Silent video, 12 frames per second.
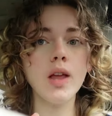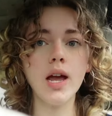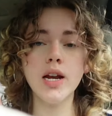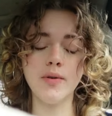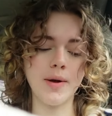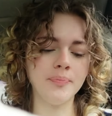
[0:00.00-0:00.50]

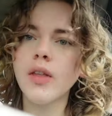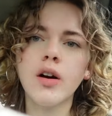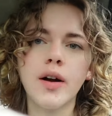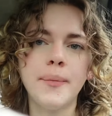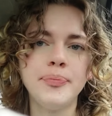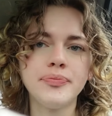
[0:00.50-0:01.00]
Anyway,
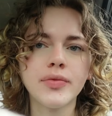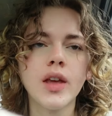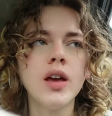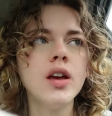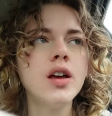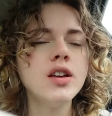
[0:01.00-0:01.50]

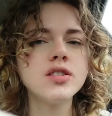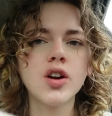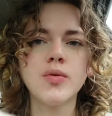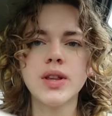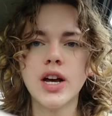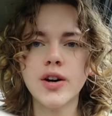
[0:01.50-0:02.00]
okay.
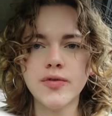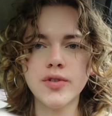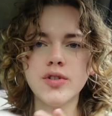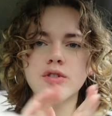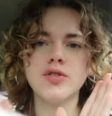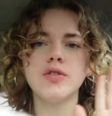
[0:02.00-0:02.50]
So without
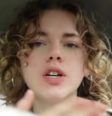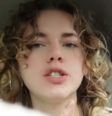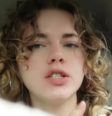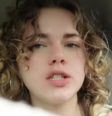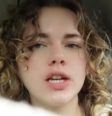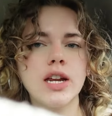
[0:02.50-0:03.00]
further ado,
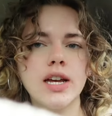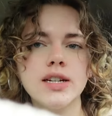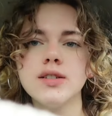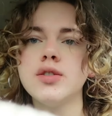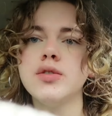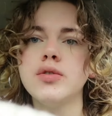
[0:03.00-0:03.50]
let's just get
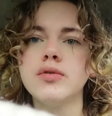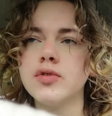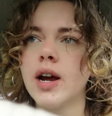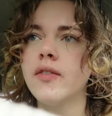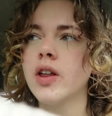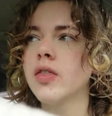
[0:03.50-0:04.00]
into
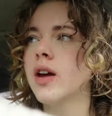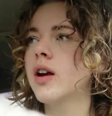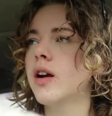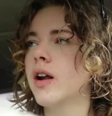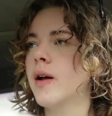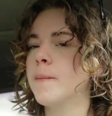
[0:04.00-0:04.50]
driving
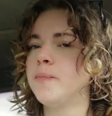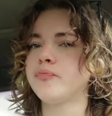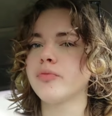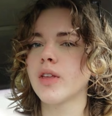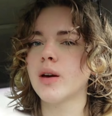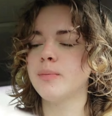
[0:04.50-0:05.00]
there and
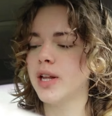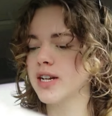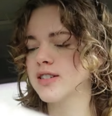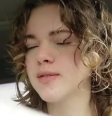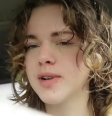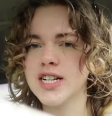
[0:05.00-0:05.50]

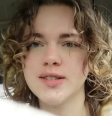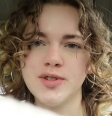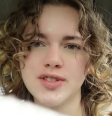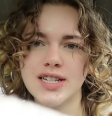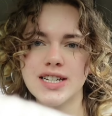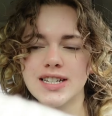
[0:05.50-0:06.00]
playing some nice
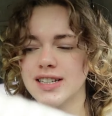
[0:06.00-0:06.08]
music.